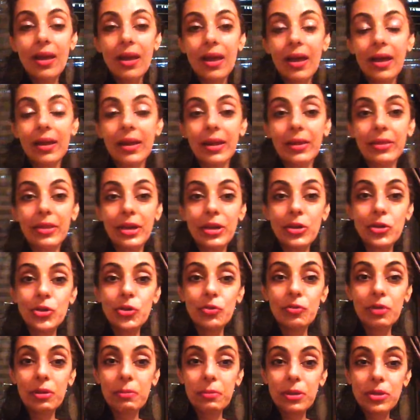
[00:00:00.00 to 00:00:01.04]
And I thank you
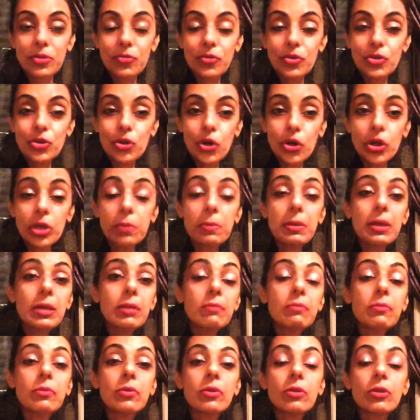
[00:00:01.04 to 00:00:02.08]
very much for joining
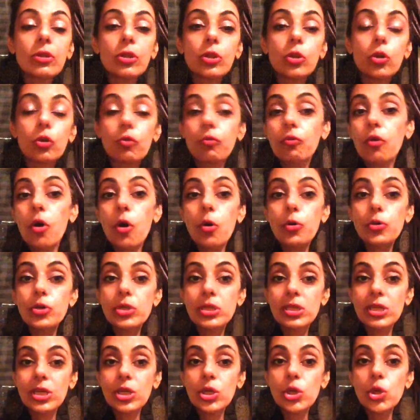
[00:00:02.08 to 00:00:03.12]
me. Look forward to
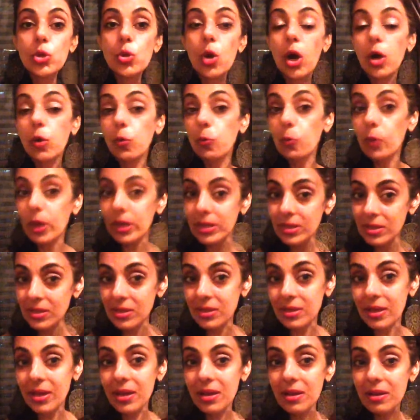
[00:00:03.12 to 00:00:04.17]
seeing you on
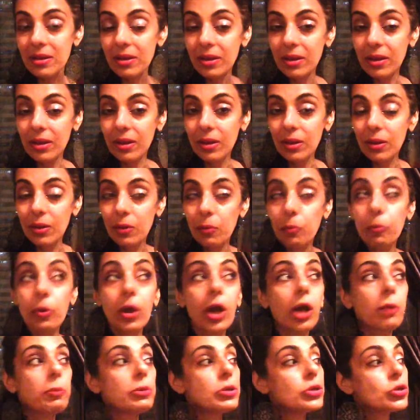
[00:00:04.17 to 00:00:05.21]
Wednesday, where
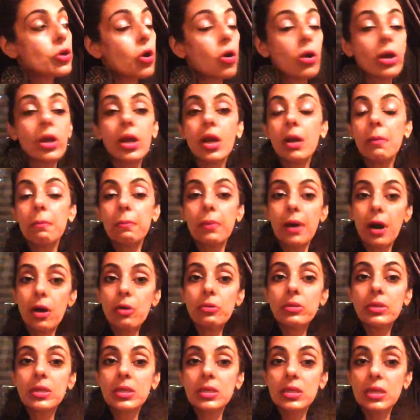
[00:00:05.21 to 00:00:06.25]
I'll be talking
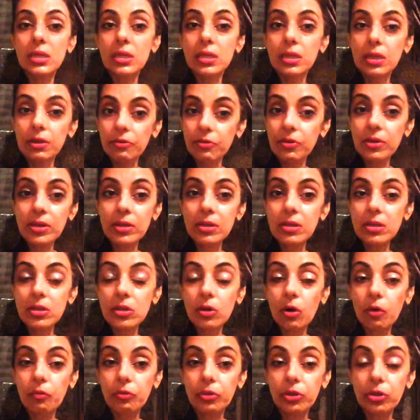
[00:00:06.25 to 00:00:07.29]
about the significance
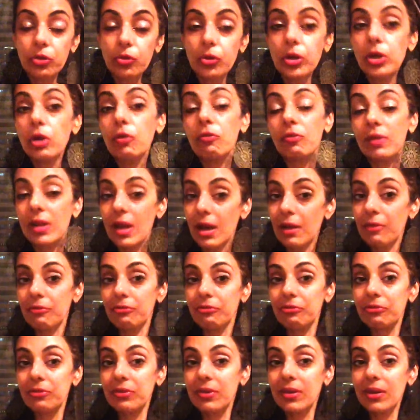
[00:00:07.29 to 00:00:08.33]
of the Tree of
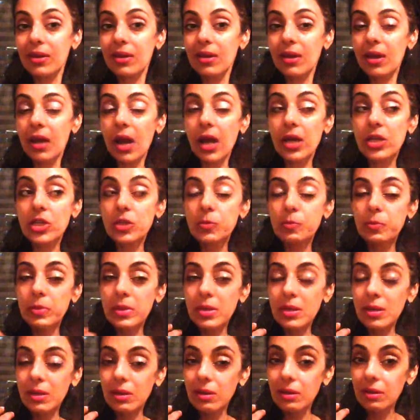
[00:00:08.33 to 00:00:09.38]
Life. I
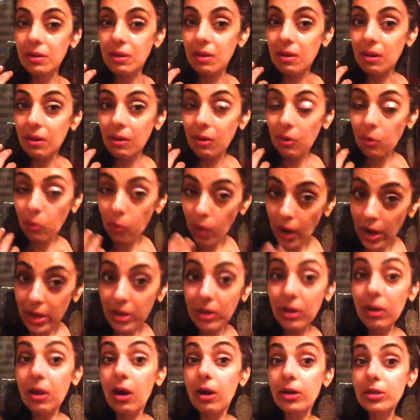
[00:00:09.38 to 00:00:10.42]
speak quite a
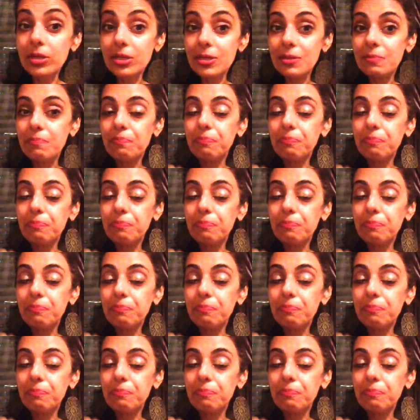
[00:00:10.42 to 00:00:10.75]
lot